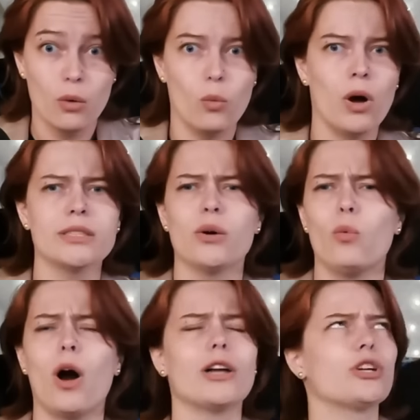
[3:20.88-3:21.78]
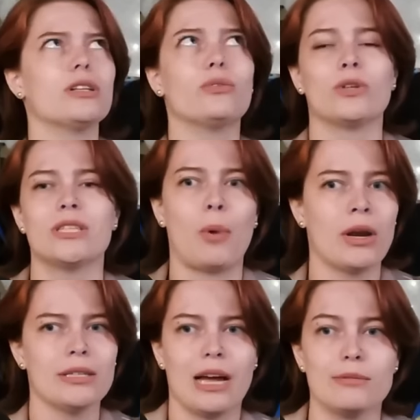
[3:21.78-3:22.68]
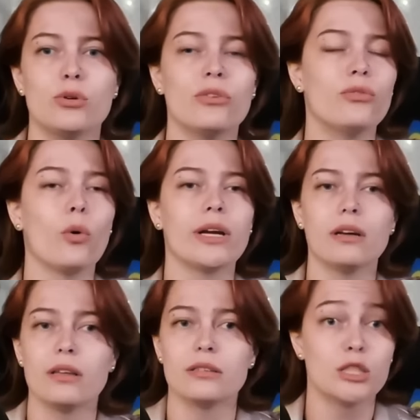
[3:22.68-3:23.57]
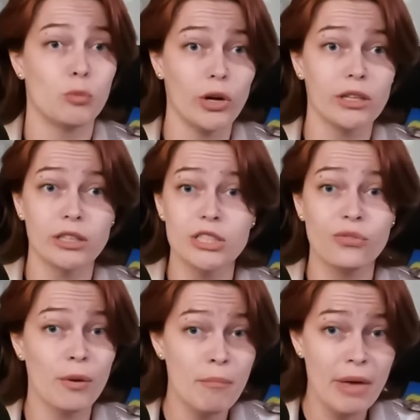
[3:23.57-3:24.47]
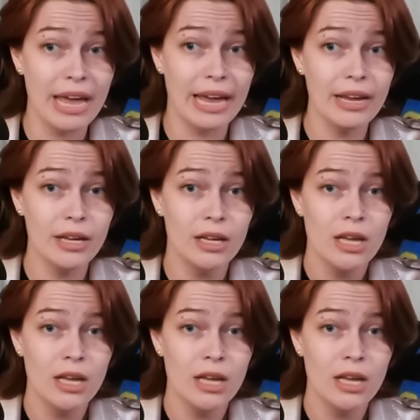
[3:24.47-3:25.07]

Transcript: want to watch all of Once Upon a Time to avoid spoilers from May,